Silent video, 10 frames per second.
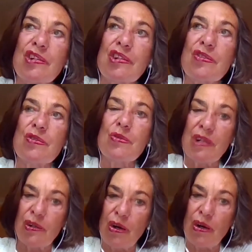Suki
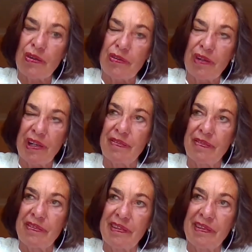Cargrave,
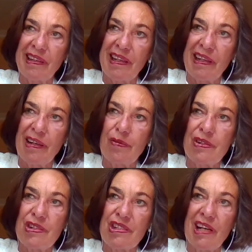
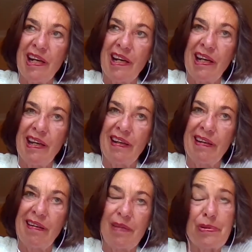which I
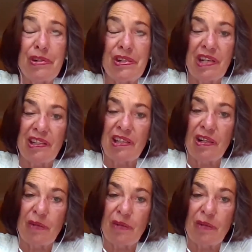appreciate a lot.